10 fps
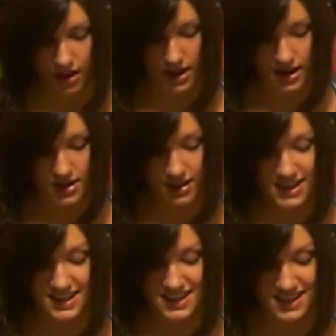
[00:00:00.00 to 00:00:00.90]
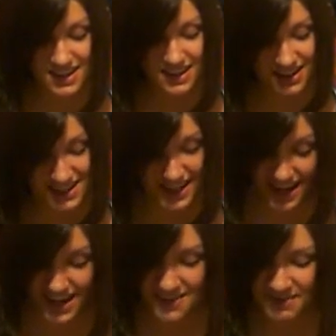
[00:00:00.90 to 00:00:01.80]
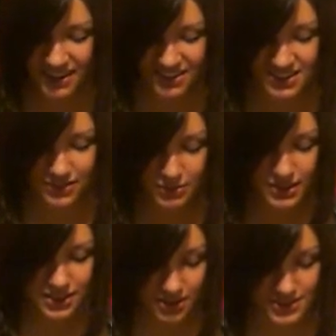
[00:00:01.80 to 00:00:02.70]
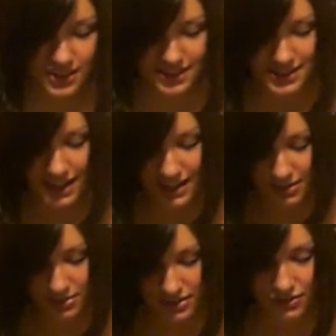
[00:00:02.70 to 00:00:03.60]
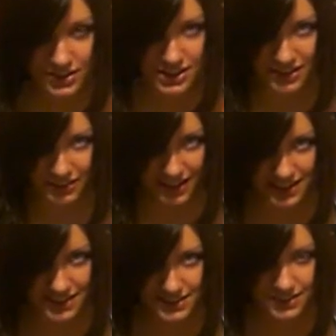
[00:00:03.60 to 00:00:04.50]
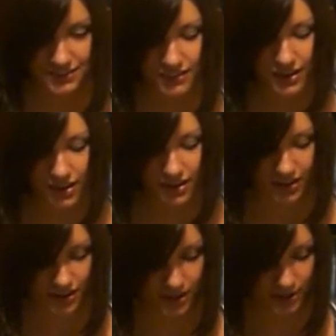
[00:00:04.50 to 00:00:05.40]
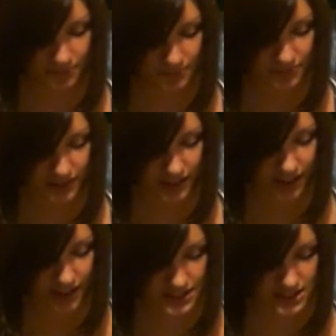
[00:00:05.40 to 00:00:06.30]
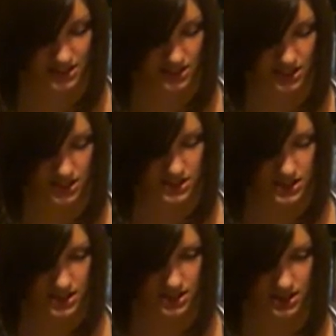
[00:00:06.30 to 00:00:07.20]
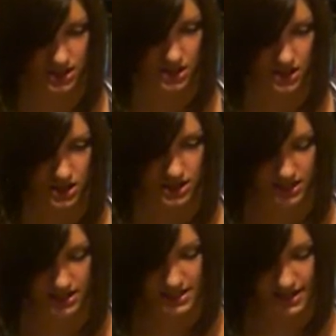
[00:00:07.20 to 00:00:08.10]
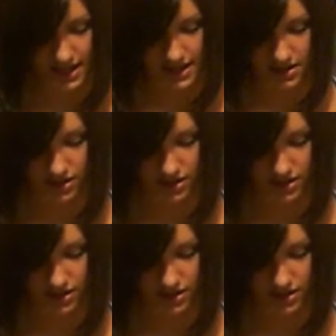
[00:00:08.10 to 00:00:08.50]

In 1998, Microsoft Windows 98 was officially released. And in 1998,